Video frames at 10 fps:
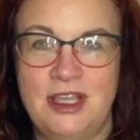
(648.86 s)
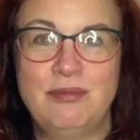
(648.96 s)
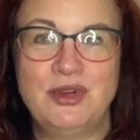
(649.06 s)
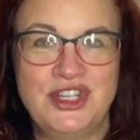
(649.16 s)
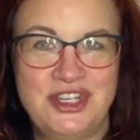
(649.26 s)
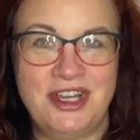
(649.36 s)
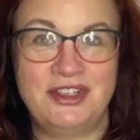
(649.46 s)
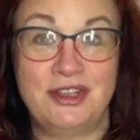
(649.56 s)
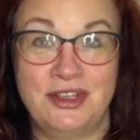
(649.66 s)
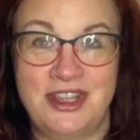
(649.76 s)
appreciate
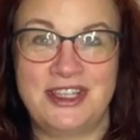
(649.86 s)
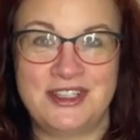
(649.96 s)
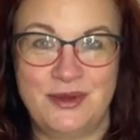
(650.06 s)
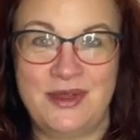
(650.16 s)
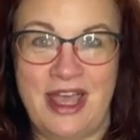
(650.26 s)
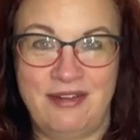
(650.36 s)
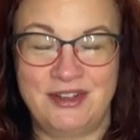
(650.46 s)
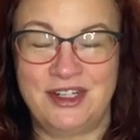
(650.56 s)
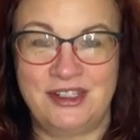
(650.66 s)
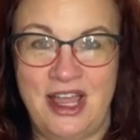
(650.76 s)
the good things that we have
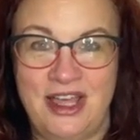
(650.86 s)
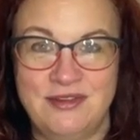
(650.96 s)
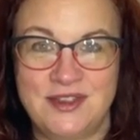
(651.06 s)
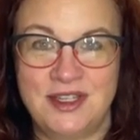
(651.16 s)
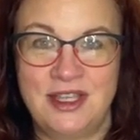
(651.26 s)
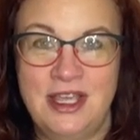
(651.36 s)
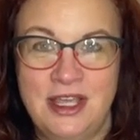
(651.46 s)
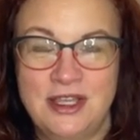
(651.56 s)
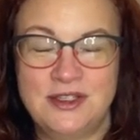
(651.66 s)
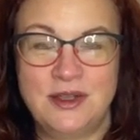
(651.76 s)
in our lives.
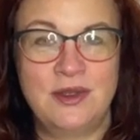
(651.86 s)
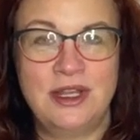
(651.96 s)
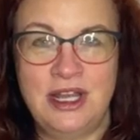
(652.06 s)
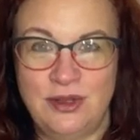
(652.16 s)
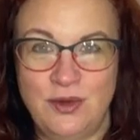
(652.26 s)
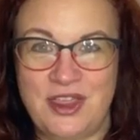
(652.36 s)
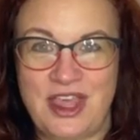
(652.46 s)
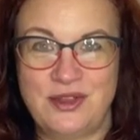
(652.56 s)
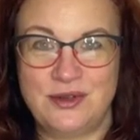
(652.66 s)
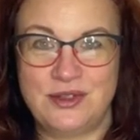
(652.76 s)
So connect with
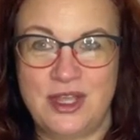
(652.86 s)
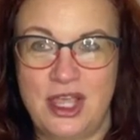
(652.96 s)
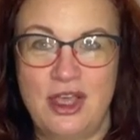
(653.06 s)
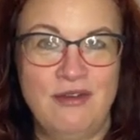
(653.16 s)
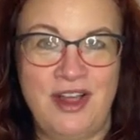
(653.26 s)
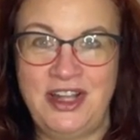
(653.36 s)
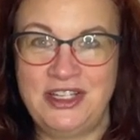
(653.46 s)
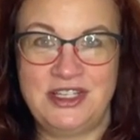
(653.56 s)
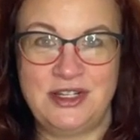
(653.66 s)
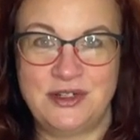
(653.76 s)
others, go
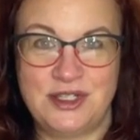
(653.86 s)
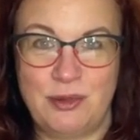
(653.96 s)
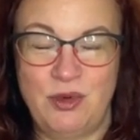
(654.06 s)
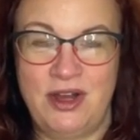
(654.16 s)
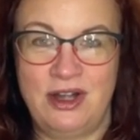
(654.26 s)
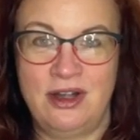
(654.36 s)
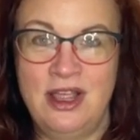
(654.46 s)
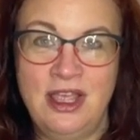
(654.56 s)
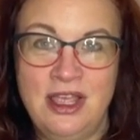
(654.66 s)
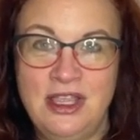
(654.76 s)
volunteer somewhere,
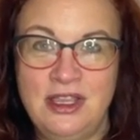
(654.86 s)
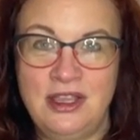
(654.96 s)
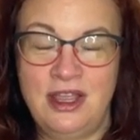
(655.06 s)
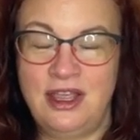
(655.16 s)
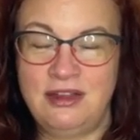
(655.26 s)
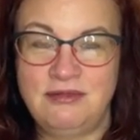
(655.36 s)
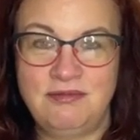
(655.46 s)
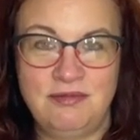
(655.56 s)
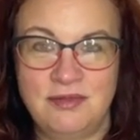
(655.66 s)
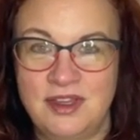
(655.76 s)

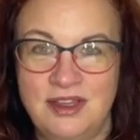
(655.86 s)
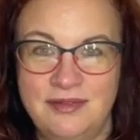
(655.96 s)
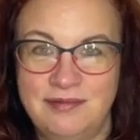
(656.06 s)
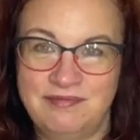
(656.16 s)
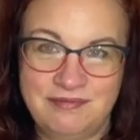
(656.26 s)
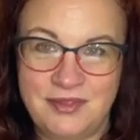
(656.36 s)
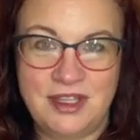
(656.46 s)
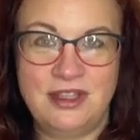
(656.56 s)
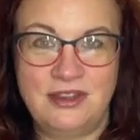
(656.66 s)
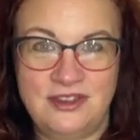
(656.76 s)
and
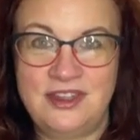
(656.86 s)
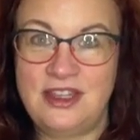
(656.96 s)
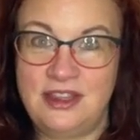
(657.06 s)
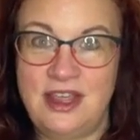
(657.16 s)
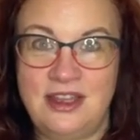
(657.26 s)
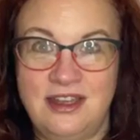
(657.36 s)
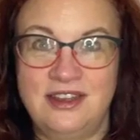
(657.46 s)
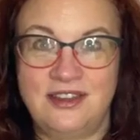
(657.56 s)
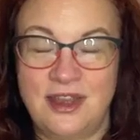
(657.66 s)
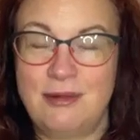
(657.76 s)
see that
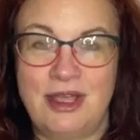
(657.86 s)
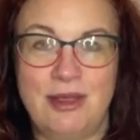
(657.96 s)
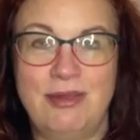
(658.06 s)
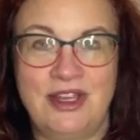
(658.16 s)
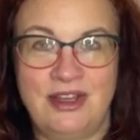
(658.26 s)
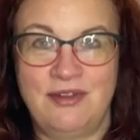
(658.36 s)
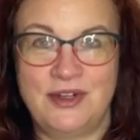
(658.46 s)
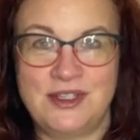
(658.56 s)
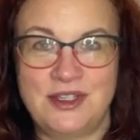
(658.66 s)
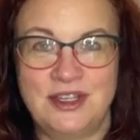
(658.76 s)
it's going to make a big
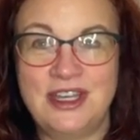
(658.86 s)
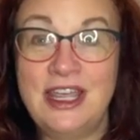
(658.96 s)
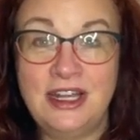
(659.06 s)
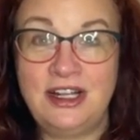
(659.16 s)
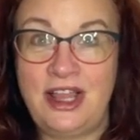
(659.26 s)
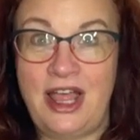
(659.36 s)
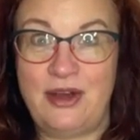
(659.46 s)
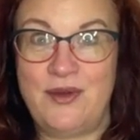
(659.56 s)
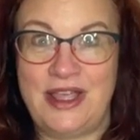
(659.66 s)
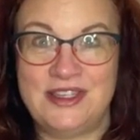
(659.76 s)
difference on you in a
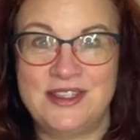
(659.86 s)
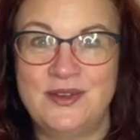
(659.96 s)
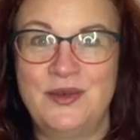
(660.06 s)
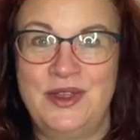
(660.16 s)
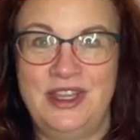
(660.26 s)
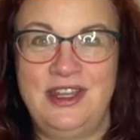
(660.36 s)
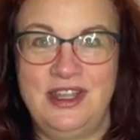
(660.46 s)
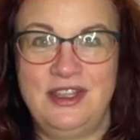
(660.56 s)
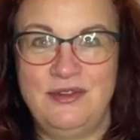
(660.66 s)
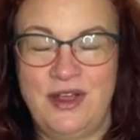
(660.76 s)
lot of ways
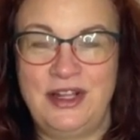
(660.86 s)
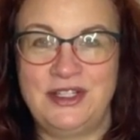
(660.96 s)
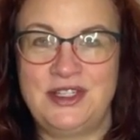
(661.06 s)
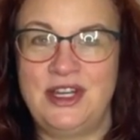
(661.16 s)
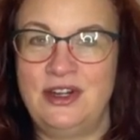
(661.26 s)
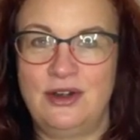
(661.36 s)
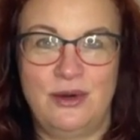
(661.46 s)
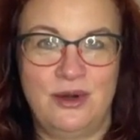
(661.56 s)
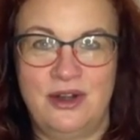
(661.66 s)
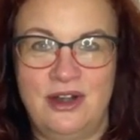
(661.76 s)
when you
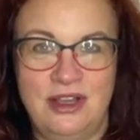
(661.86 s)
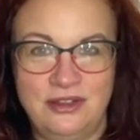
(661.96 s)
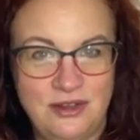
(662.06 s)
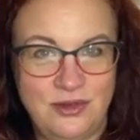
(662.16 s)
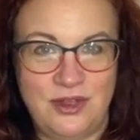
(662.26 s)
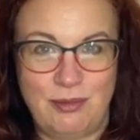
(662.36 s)
volunteer or do